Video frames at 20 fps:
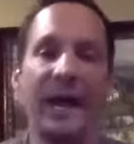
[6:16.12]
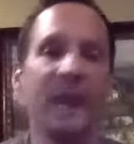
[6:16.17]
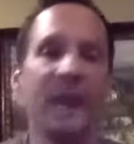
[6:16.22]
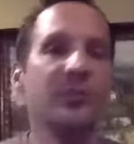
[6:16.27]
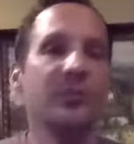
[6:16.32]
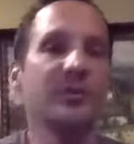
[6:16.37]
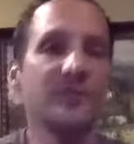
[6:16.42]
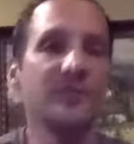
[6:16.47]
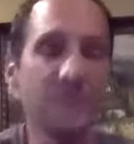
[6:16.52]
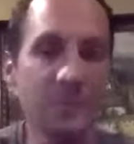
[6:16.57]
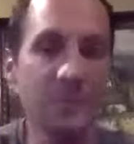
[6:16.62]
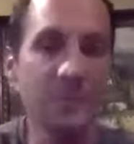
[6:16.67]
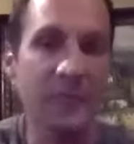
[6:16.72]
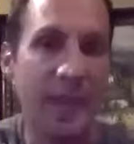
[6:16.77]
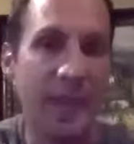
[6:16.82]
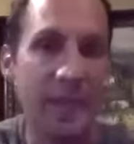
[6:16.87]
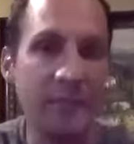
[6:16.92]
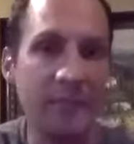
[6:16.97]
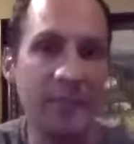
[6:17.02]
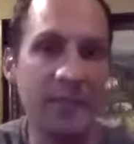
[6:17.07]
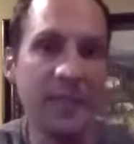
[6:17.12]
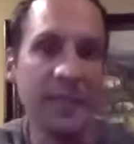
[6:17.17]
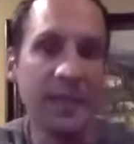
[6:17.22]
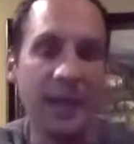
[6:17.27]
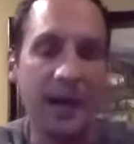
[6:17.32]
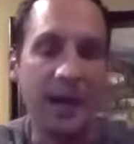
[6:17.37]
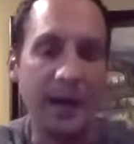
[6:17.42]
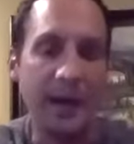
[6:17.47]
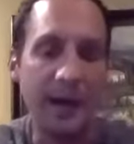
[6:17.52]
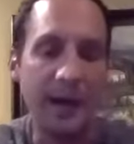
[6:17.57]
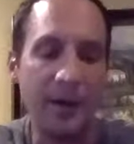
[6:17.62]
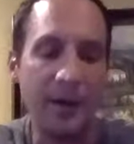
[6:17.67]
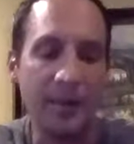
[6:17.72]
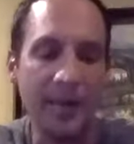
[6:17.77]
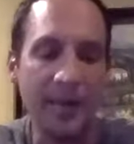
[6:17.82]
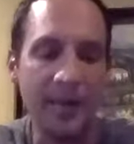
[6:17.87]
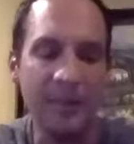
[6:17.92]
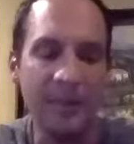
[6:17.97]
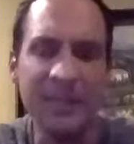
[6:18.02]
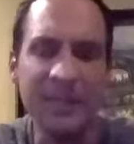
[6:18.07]
would do that. Um,
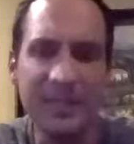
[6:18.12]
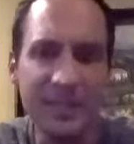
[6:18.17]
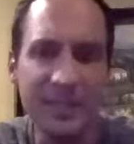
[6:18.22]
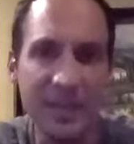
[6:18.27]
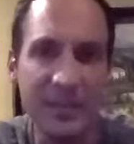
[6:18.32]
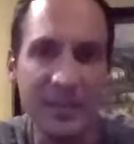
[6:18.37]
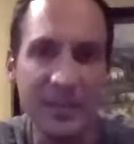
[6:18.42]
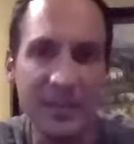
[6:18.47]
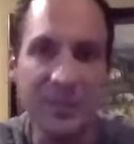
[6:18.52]
and many times